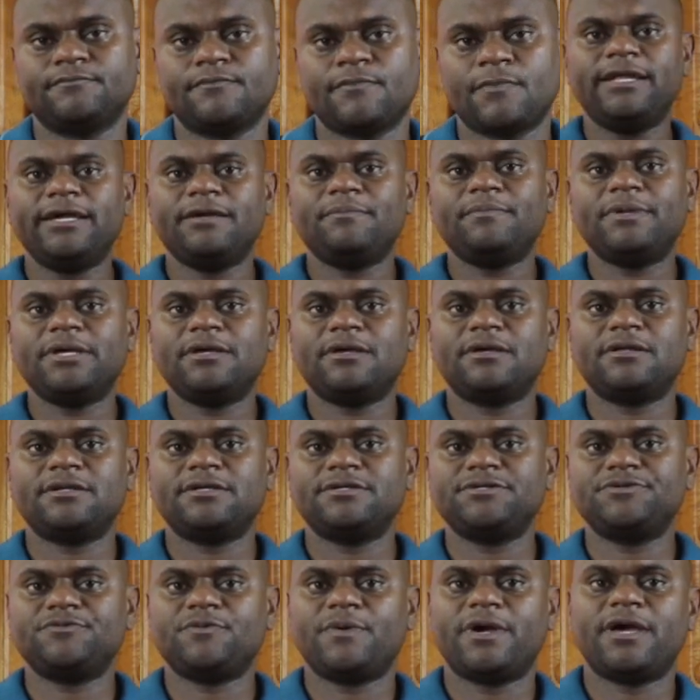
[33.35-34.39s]
Link baking
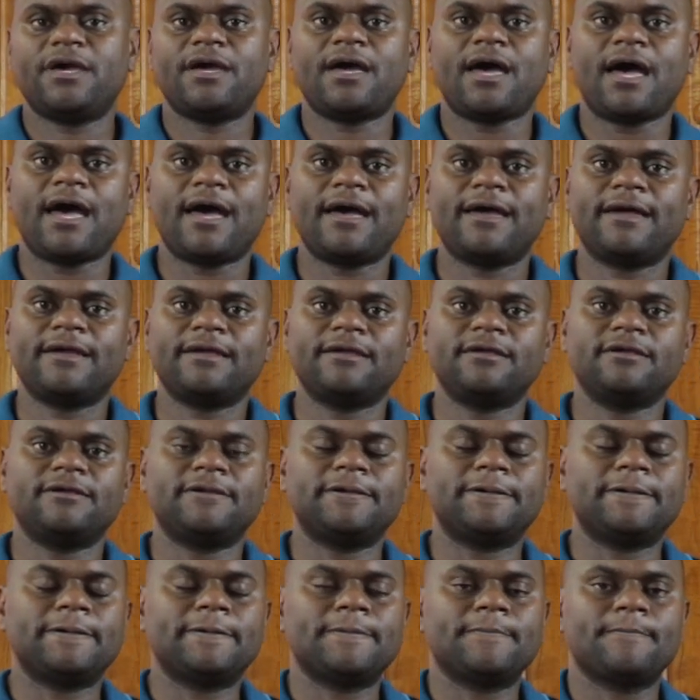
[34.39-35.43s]
is where
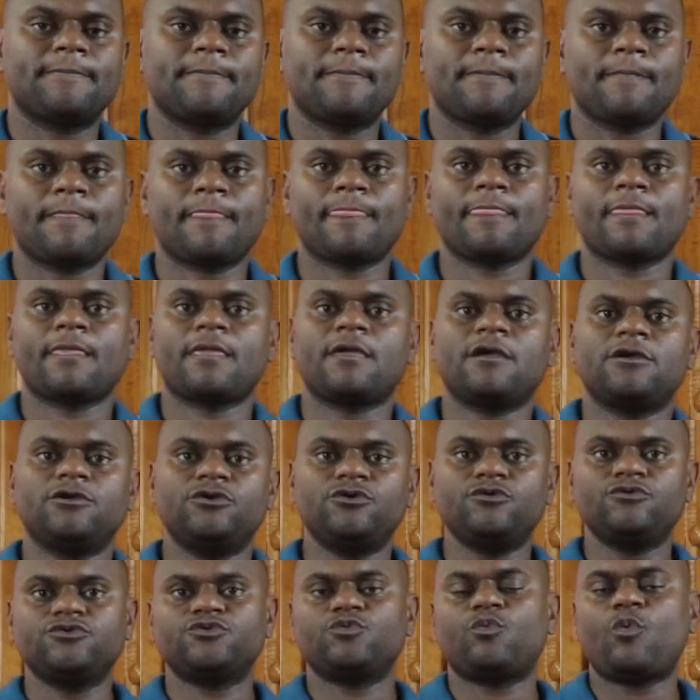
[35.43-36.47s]
I
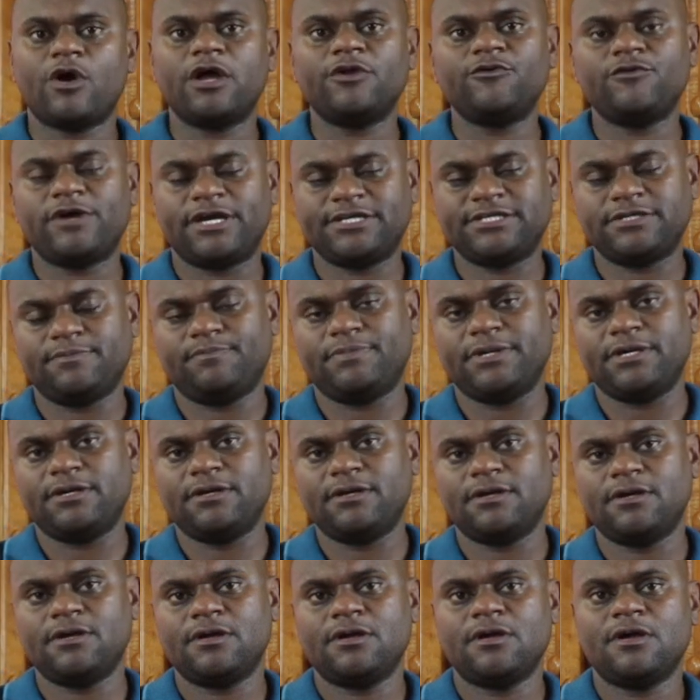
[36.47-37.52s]
use one
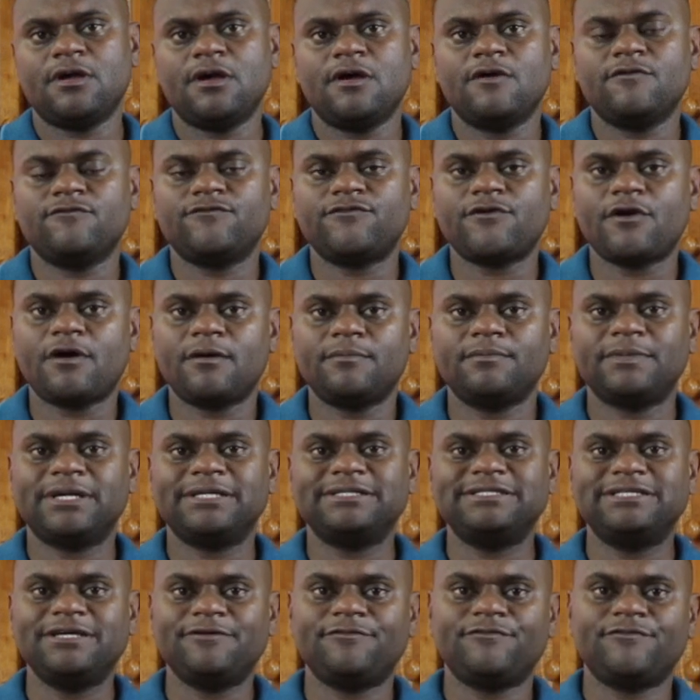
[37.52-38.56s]
recipe
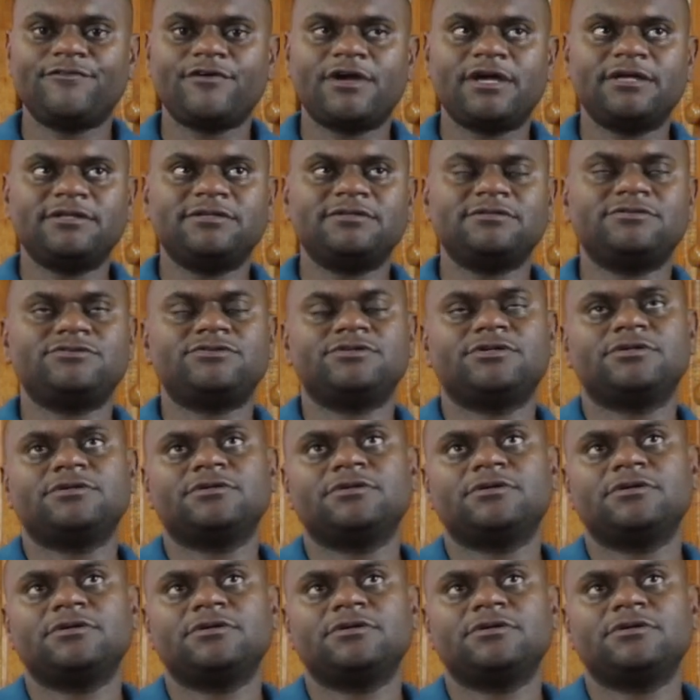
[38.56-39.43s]
from different